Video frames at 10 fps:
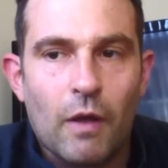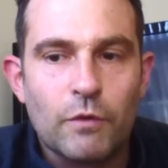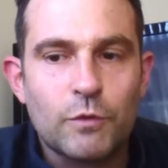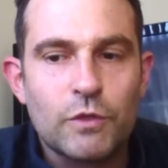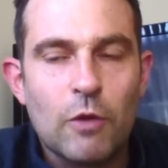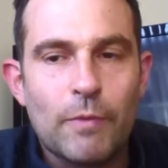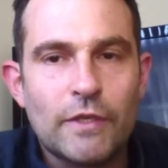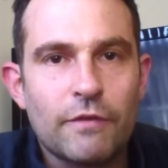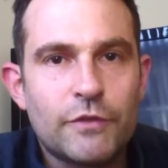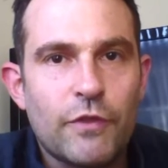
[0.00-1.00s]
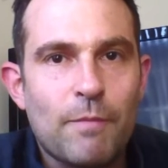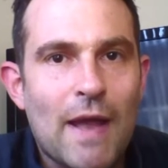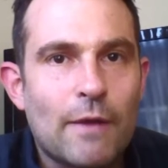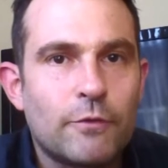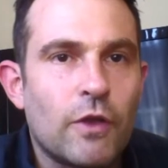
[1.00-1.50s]
which was a little bit dovish for the
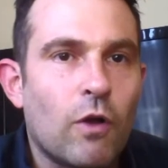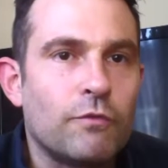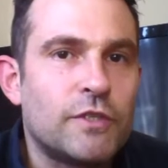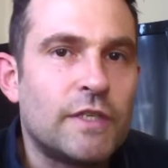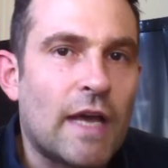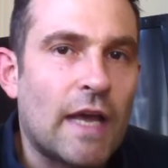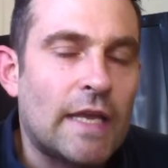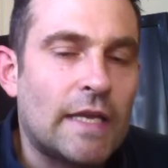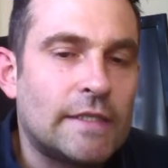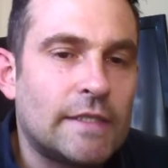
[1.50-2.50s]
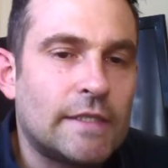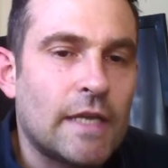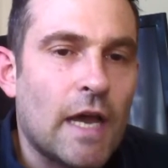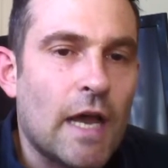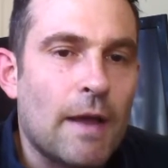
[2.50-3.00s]
pound. Obviously, that
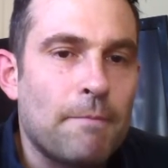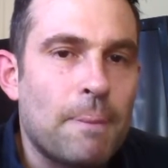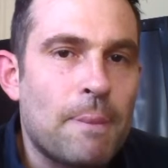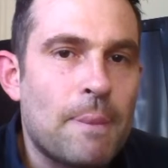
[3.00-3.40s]
is a